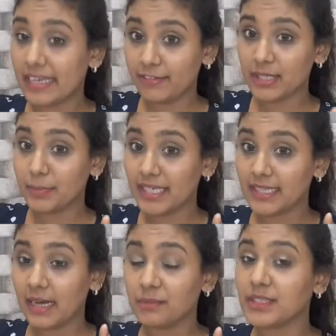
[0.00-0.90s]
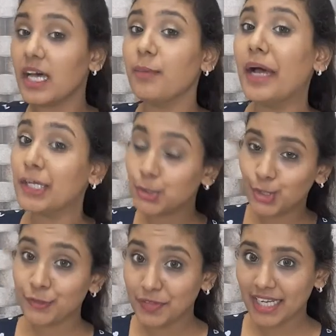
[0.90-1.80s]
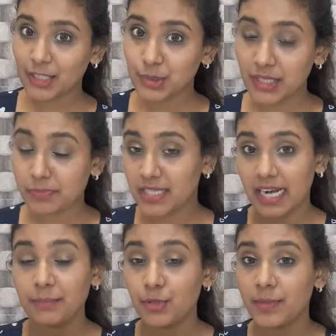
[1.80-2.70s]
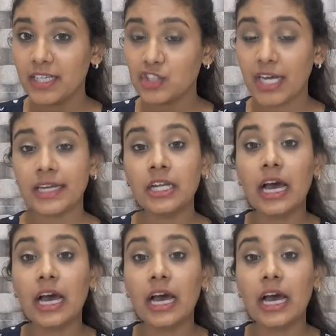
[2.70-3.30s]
Give it a big thumbs up and do not forget to subscribe to my channel.